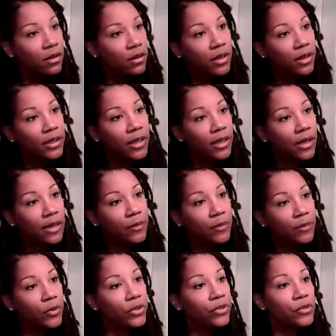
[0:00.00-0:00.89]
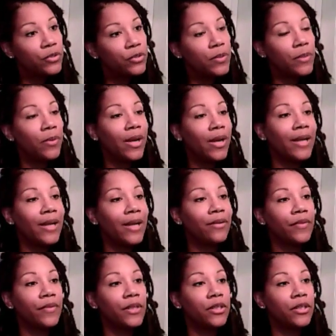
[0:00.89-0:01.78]
Now, I'm one of those people, I don't
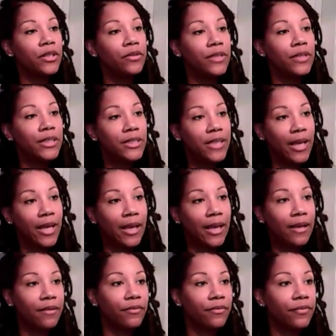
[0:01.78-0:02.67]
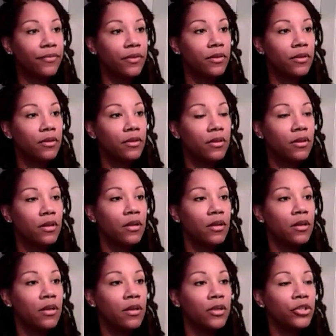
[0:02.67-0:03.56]
think you need to have,
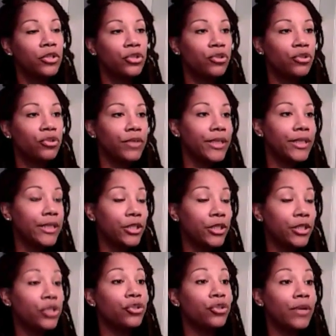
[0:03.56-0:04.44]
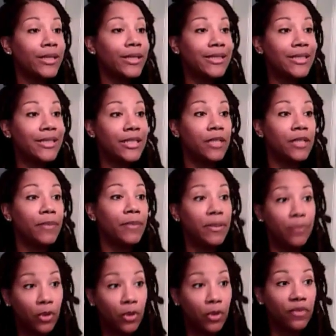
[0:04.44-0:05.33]
your dreads need to be
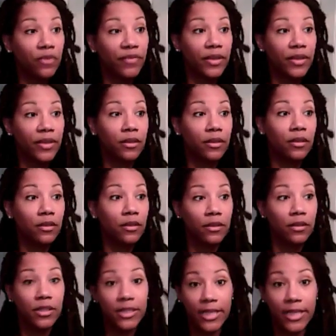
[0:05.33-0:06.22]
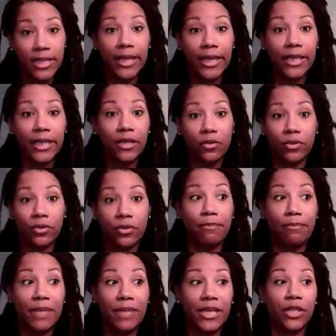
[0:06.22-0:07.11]
perfect the day or the
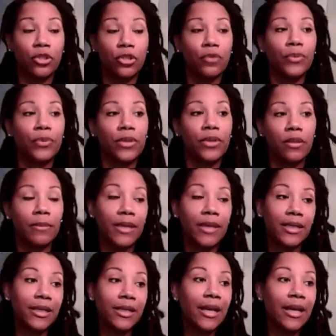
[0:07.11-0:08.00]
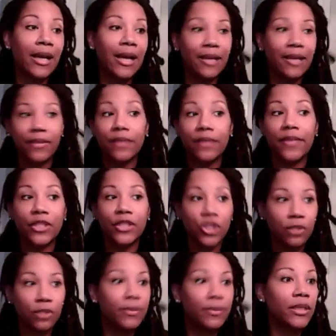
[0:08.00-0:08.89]
minute you put them in. I think they
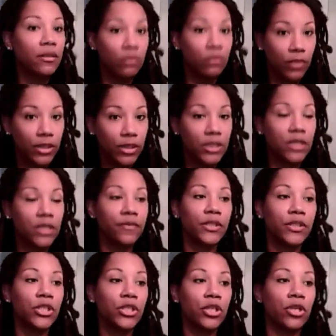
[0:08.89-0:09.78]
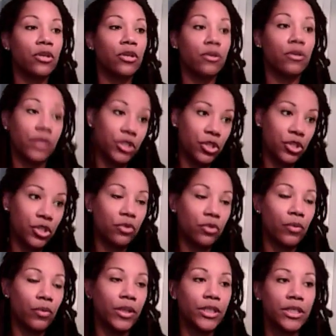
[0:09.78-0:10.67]
should be relatively secure. They should look
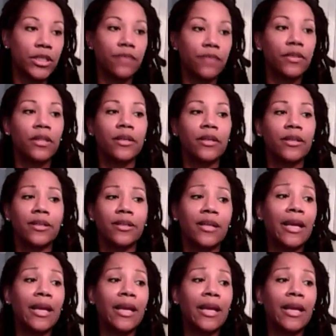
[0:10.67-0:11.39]
relatively good.